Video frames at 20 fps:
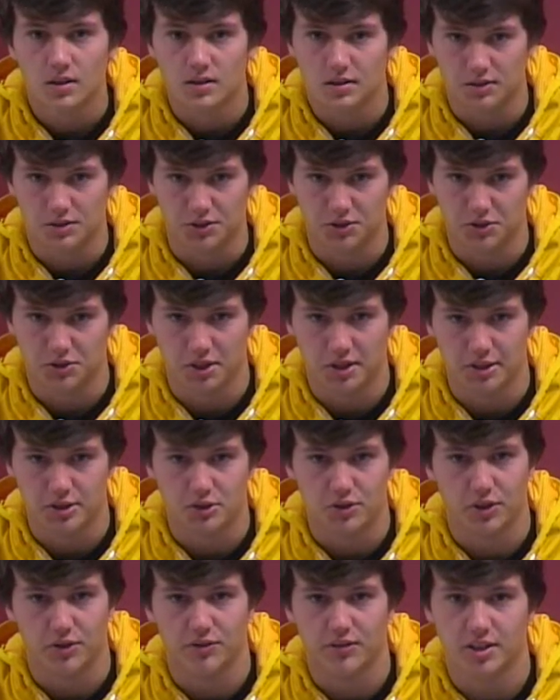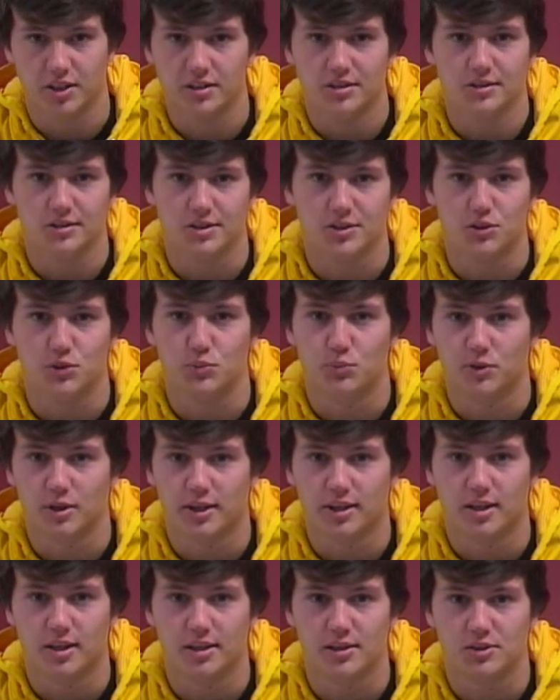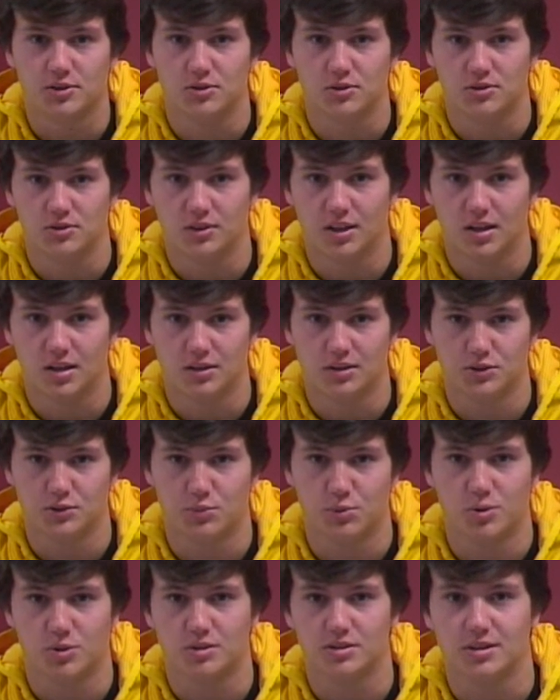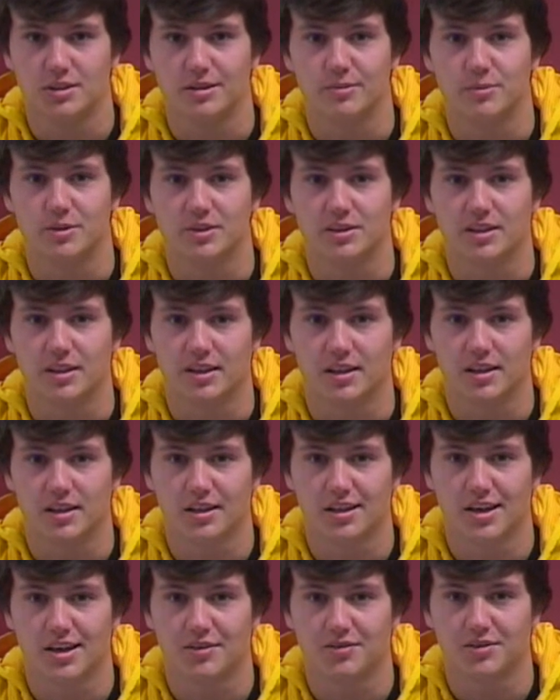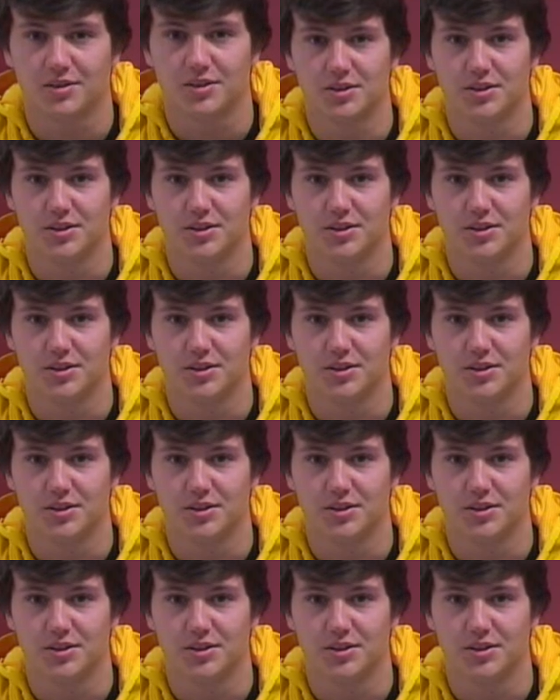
Do you like trivia? The New Prague High School Knowledge Bowl team is kicking off